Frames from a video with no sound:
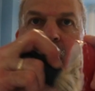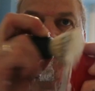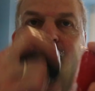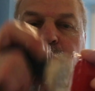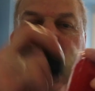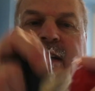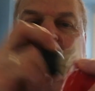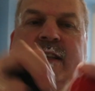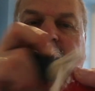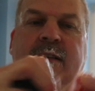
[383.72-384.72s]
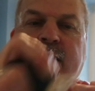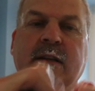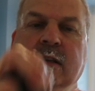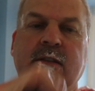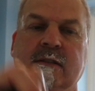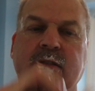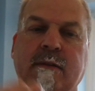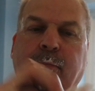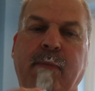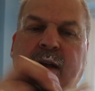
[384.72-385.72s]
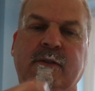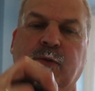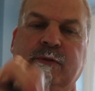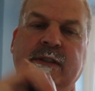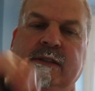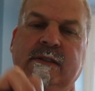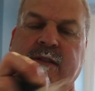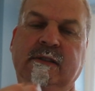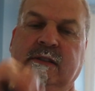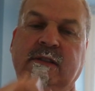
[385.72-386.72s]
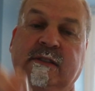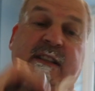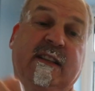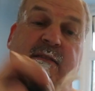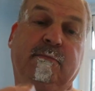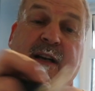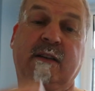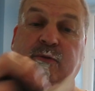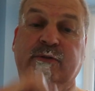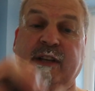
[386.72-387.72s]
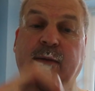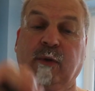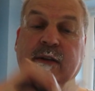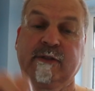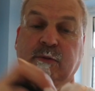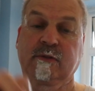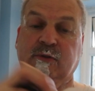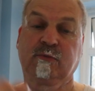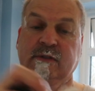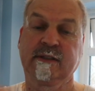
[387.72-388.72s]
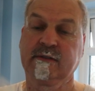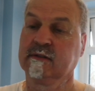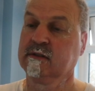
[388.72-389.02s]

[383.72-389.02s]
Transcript: Bit more out of the pack or the, pack or tub, whatever you want to call it.